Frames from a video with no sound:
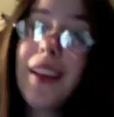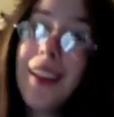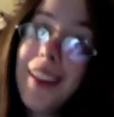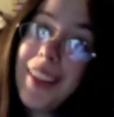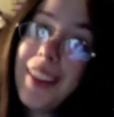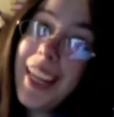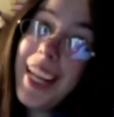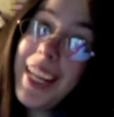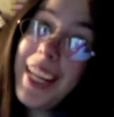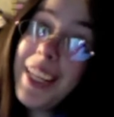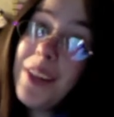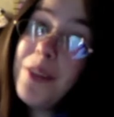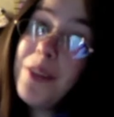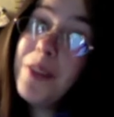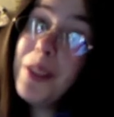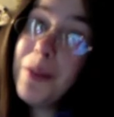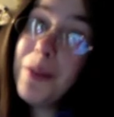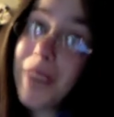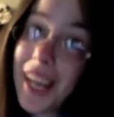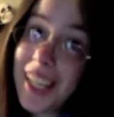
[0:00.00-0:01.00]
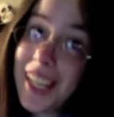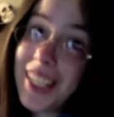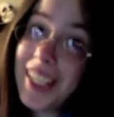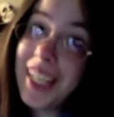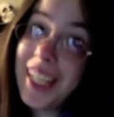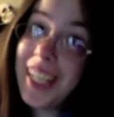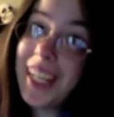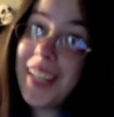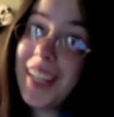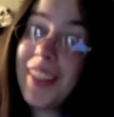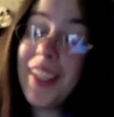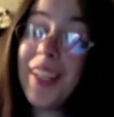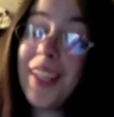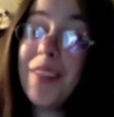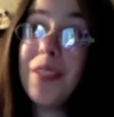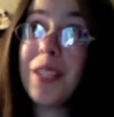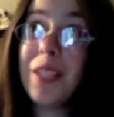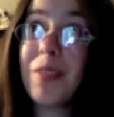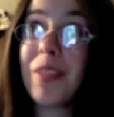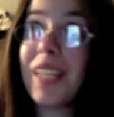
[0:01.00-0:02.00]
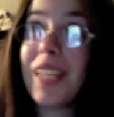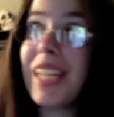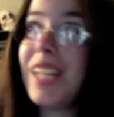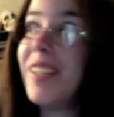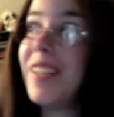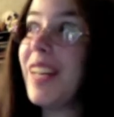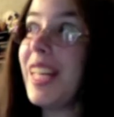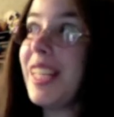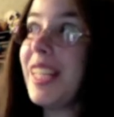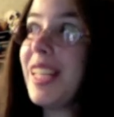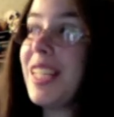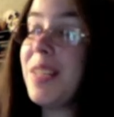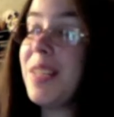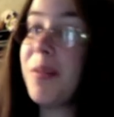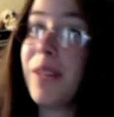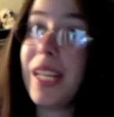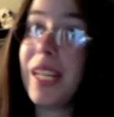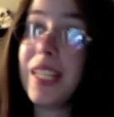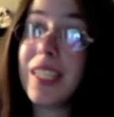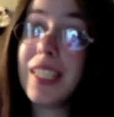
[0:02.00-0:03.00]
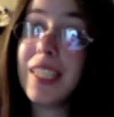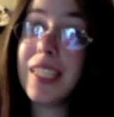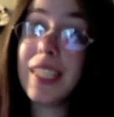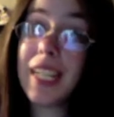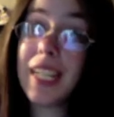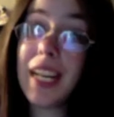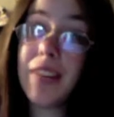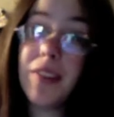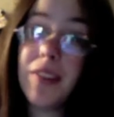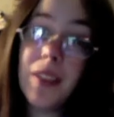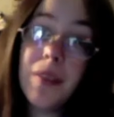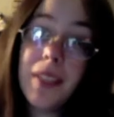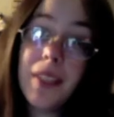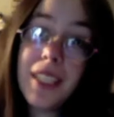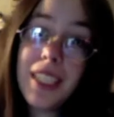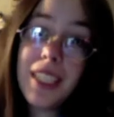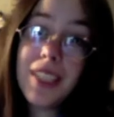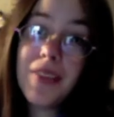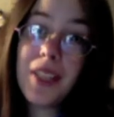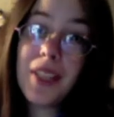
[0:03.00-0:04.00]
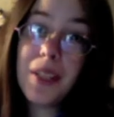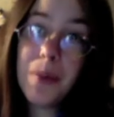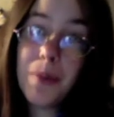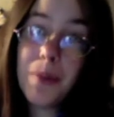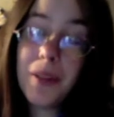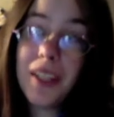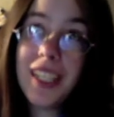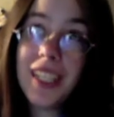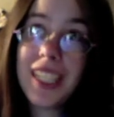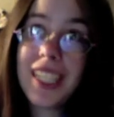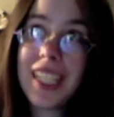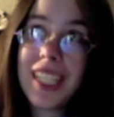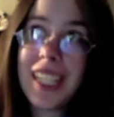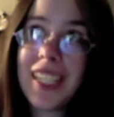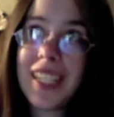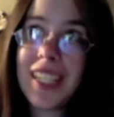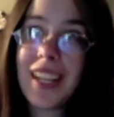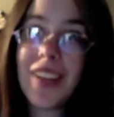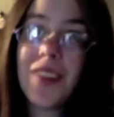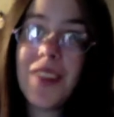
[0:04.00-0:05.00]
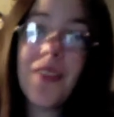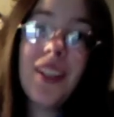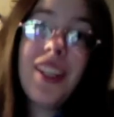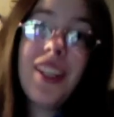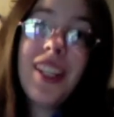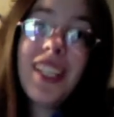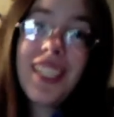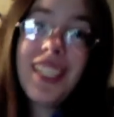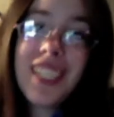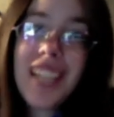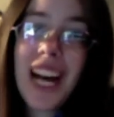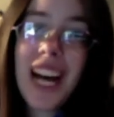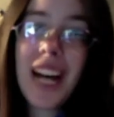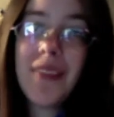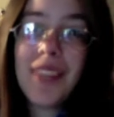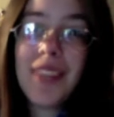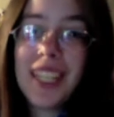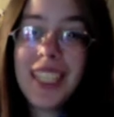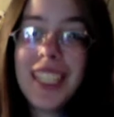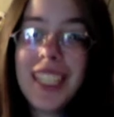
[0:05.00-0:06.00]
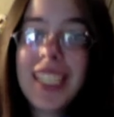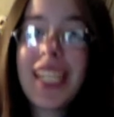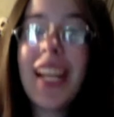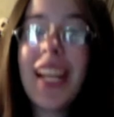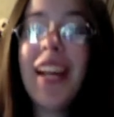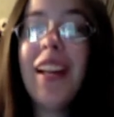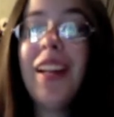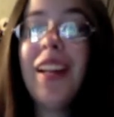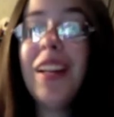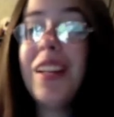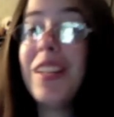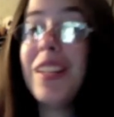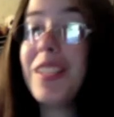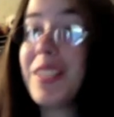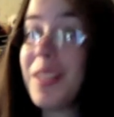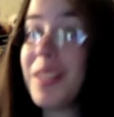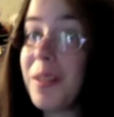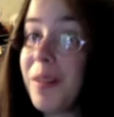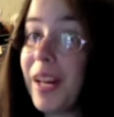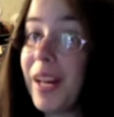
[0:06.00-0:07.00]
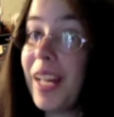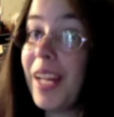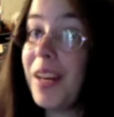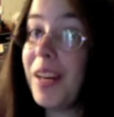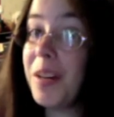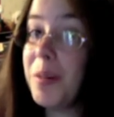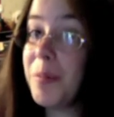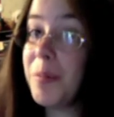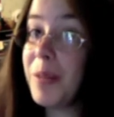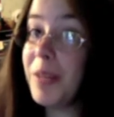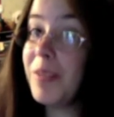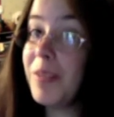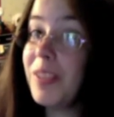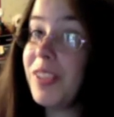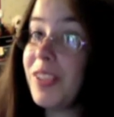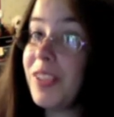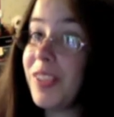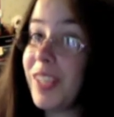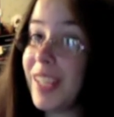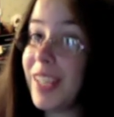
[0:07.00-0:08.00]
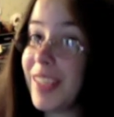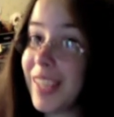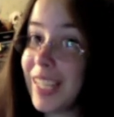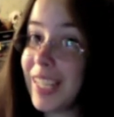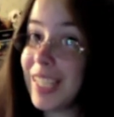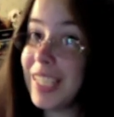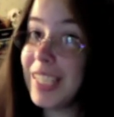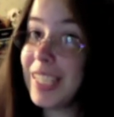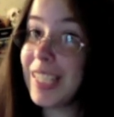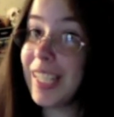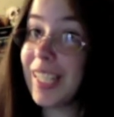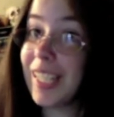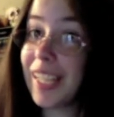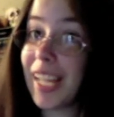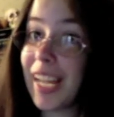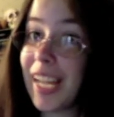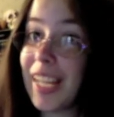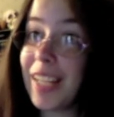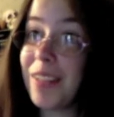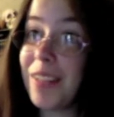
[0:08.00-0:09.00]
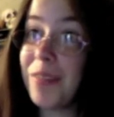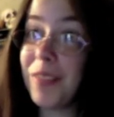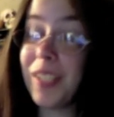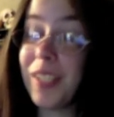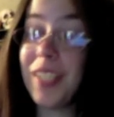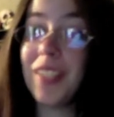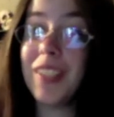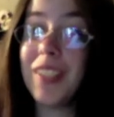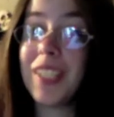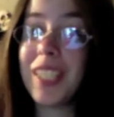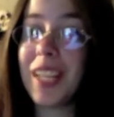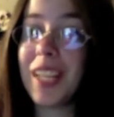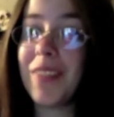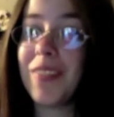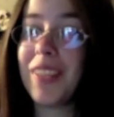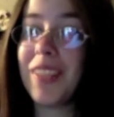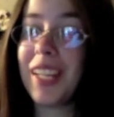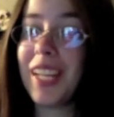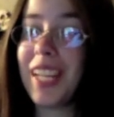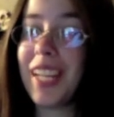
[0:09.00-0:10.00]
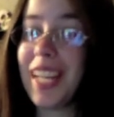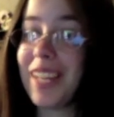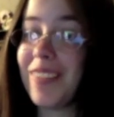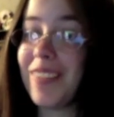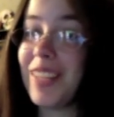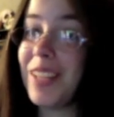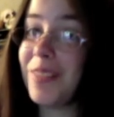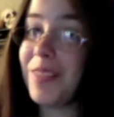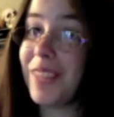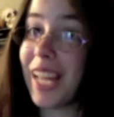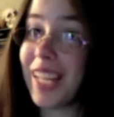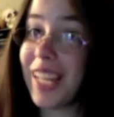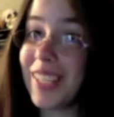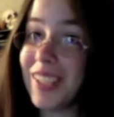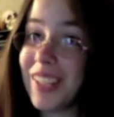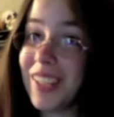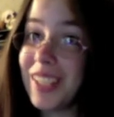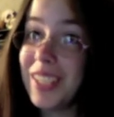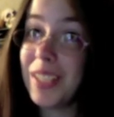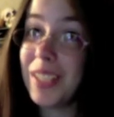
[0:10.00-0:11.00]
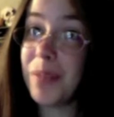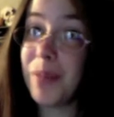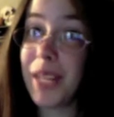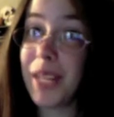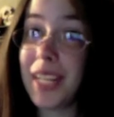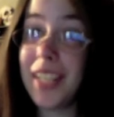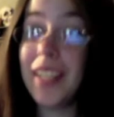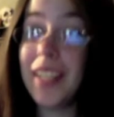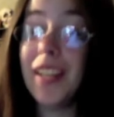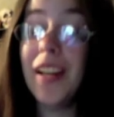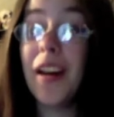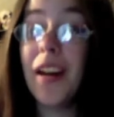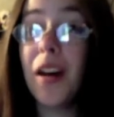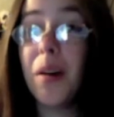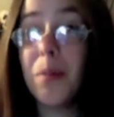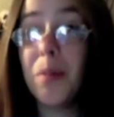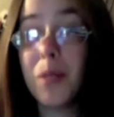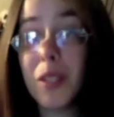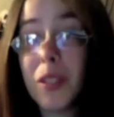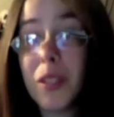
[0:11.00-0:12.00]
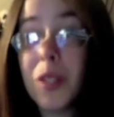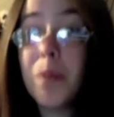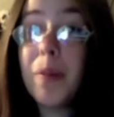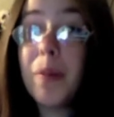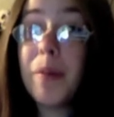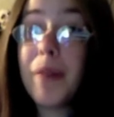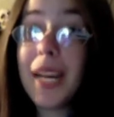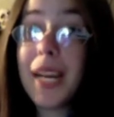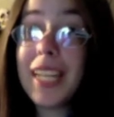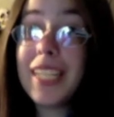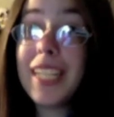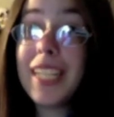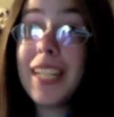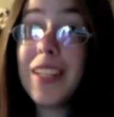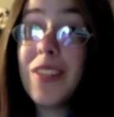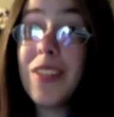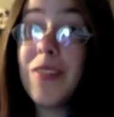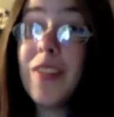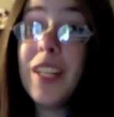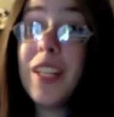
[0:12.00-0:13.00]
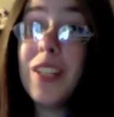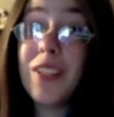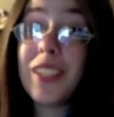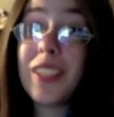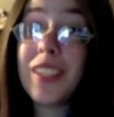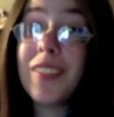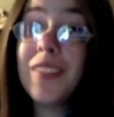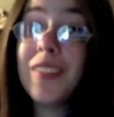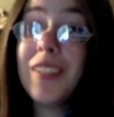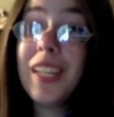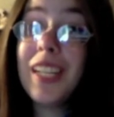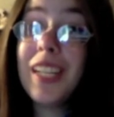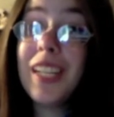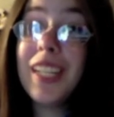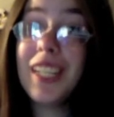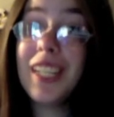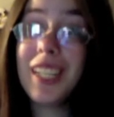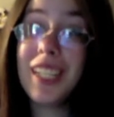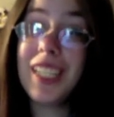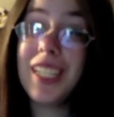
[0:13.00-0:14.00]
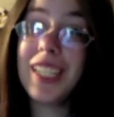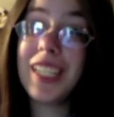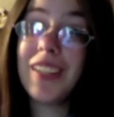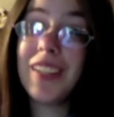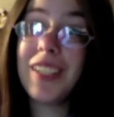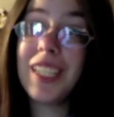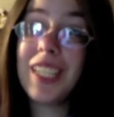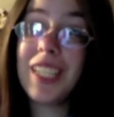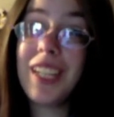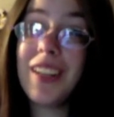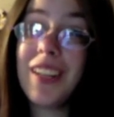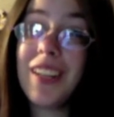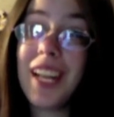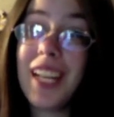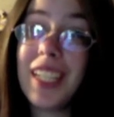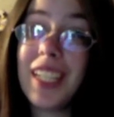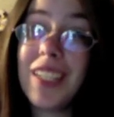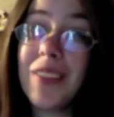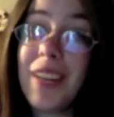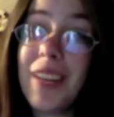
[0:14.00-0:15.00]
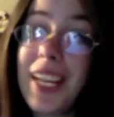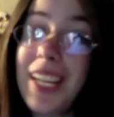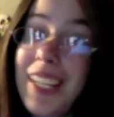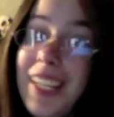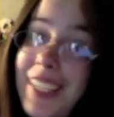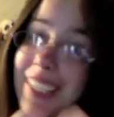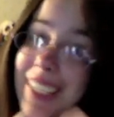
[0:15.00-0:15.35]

Thank you for watching. I thought it was really great this week to see everyone's viewpoints on such original topics. So I hope you enjoyed this and that you've learned something, even if that's just to be a more open-minded individual. So I'll see you next week.